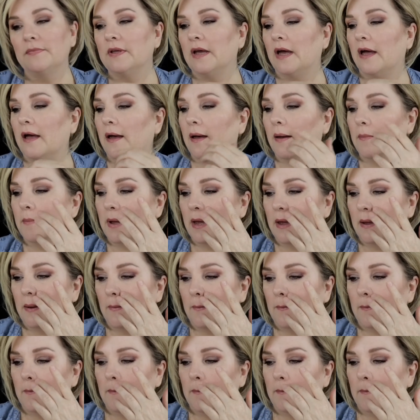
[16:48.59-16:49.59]
Um,
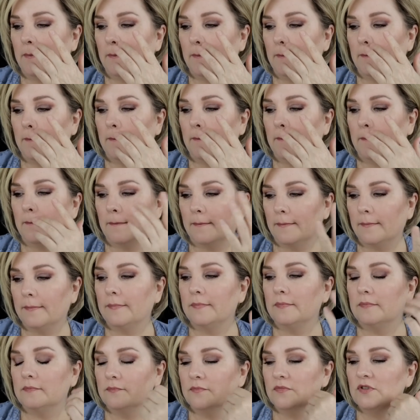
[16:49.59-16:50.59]

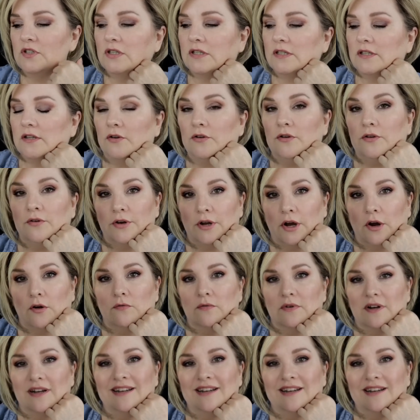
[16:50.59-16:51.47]
just so you know.